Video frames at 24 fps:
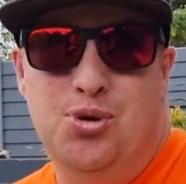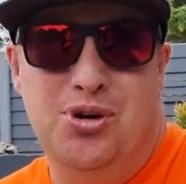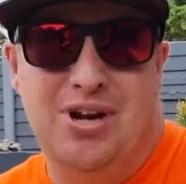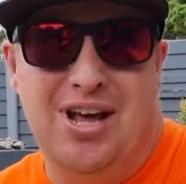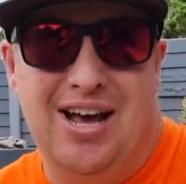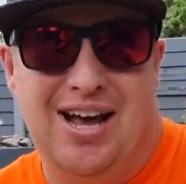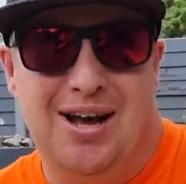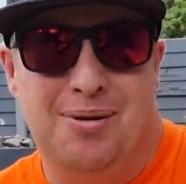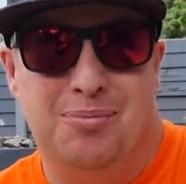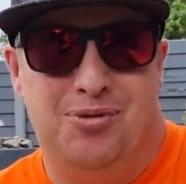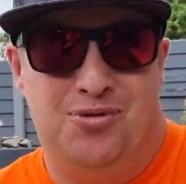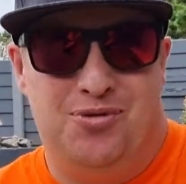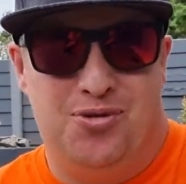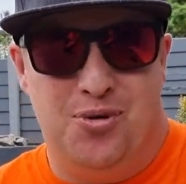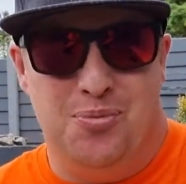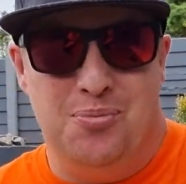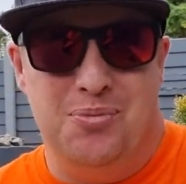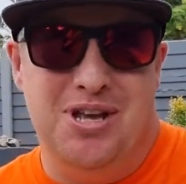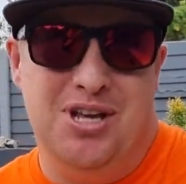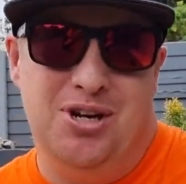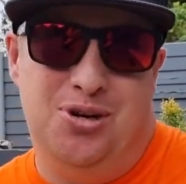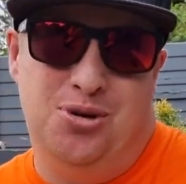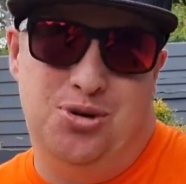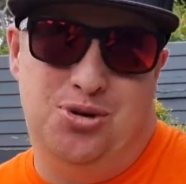now, but for
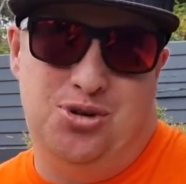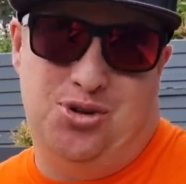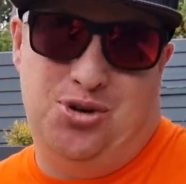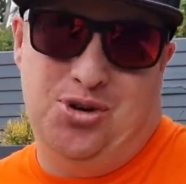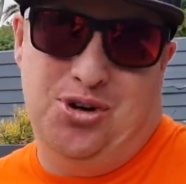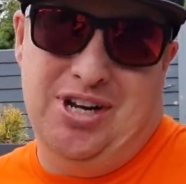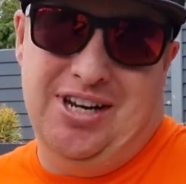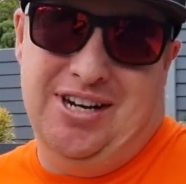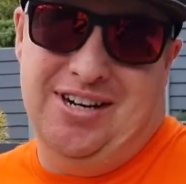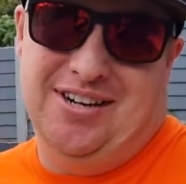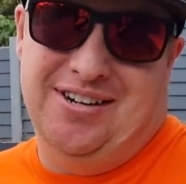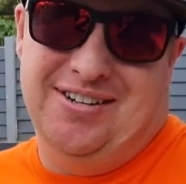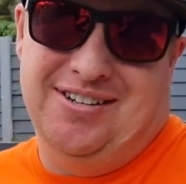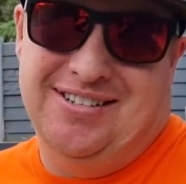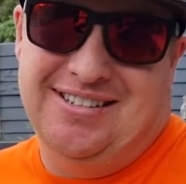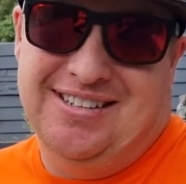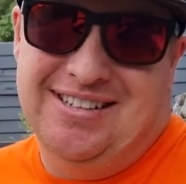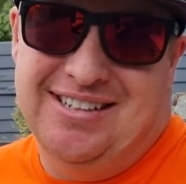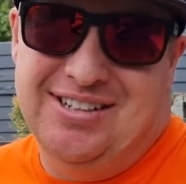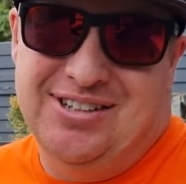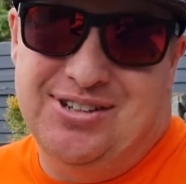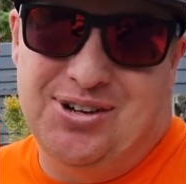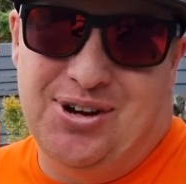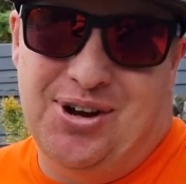me it looks green.
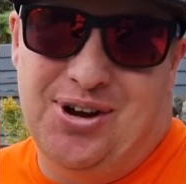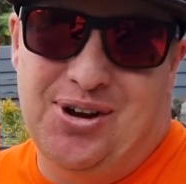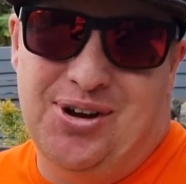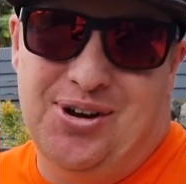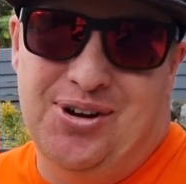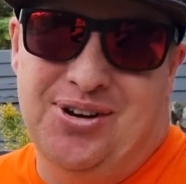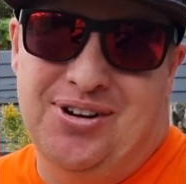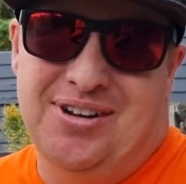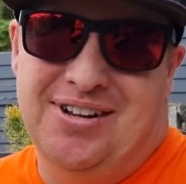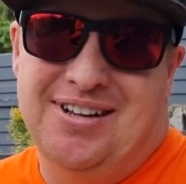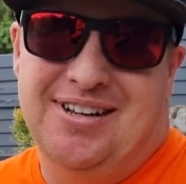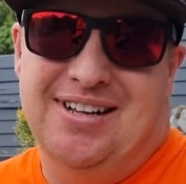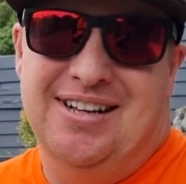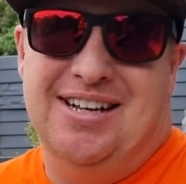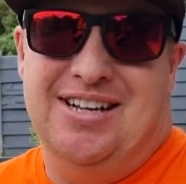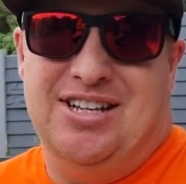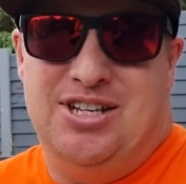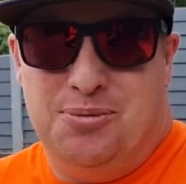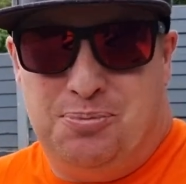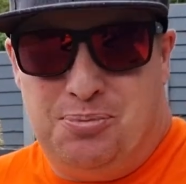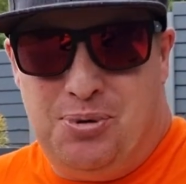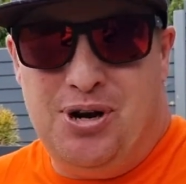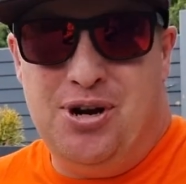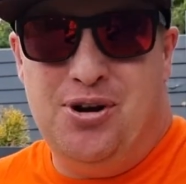So
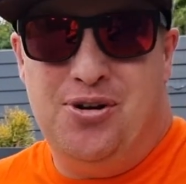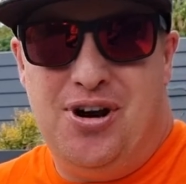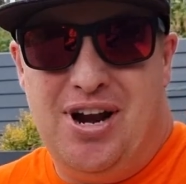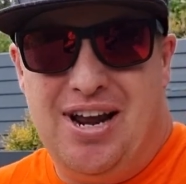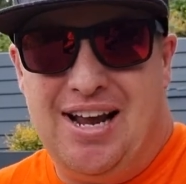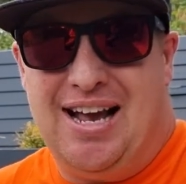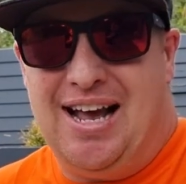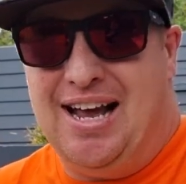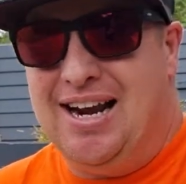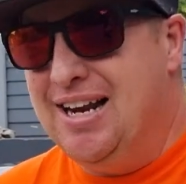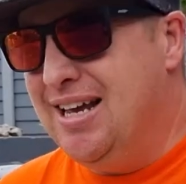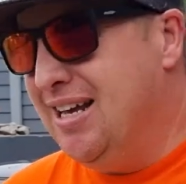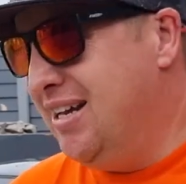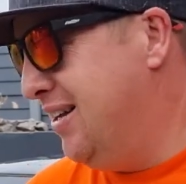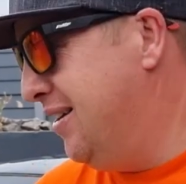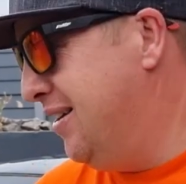it's a pretty rare color